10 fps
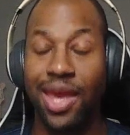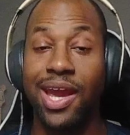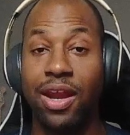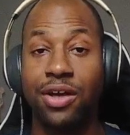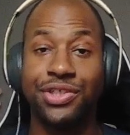
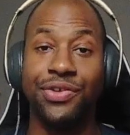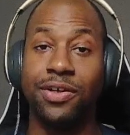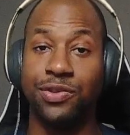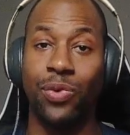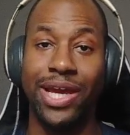And also,
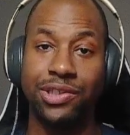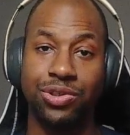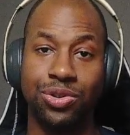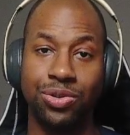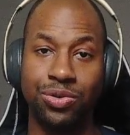there's a way
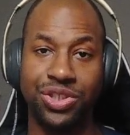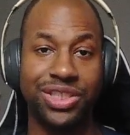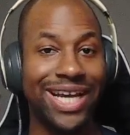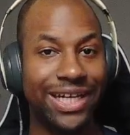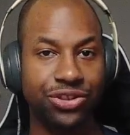to
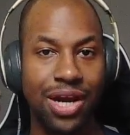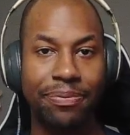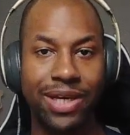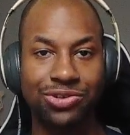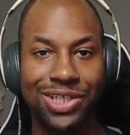change your IP
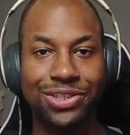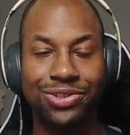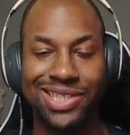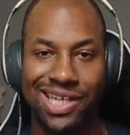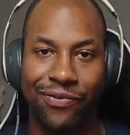address,
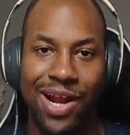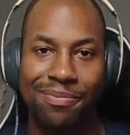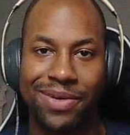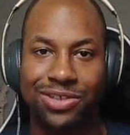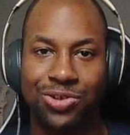use a different
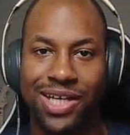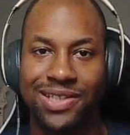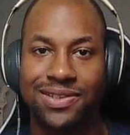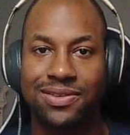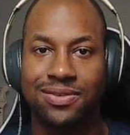IP
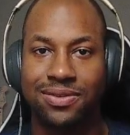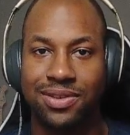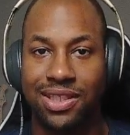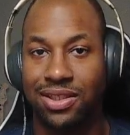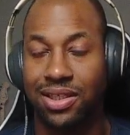address
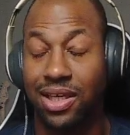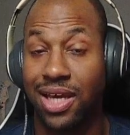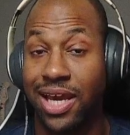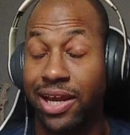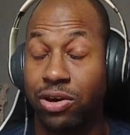
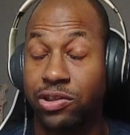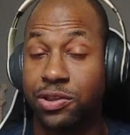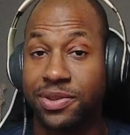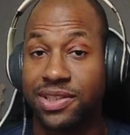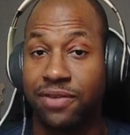in your
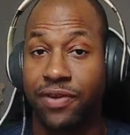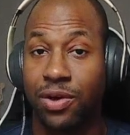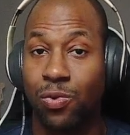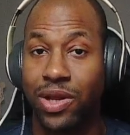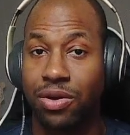specific
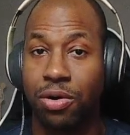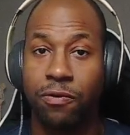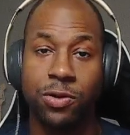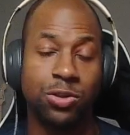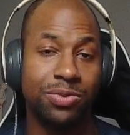window,
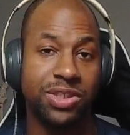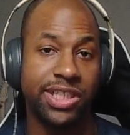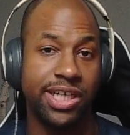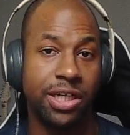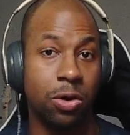virtual
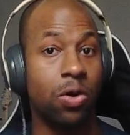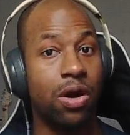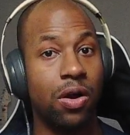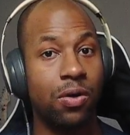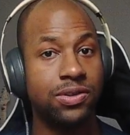machine, or a
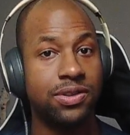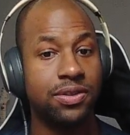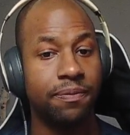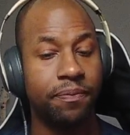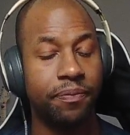host.
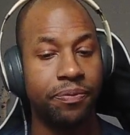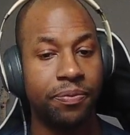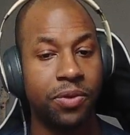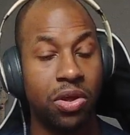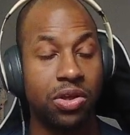
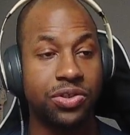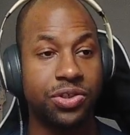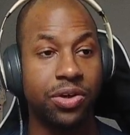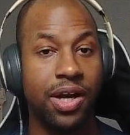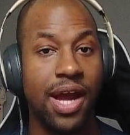So
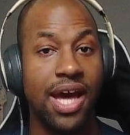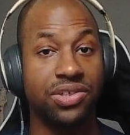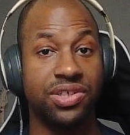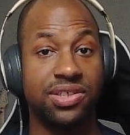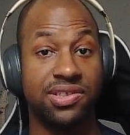you're not just